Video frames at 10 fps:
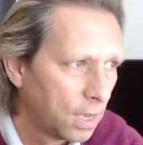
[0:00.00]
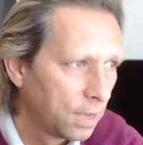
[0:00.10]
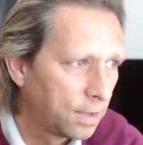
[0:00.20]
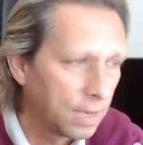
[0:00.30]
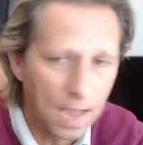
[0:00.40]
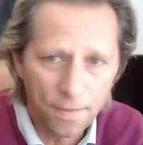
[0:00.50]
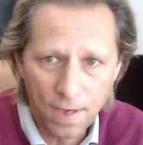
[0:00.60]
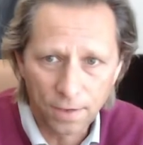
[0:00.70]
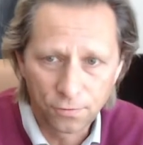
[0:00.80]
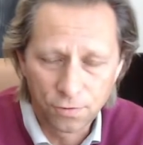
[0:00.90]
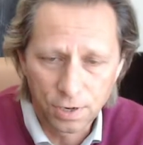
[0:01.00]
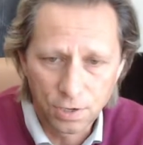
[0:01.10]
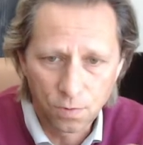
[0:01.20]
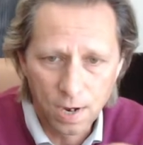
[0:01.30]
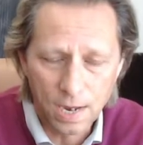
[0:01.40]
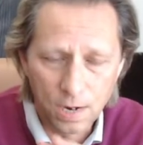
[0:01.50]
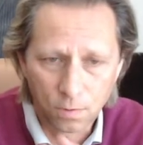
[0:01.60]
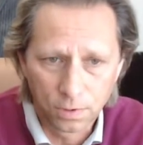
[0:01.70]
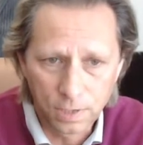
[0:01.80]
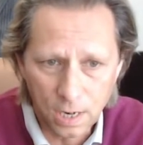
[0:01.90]
to get there straight away, and it
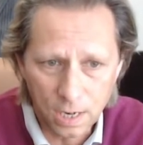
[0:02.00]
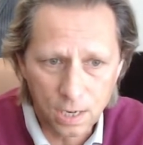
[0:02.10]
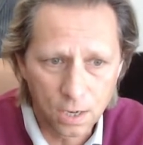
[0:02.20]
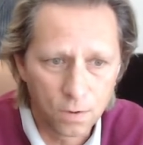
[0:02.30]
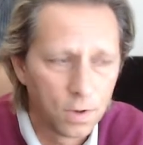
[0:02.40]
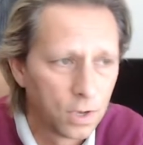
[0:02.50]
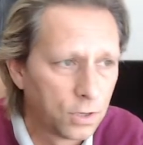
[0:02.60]
will take you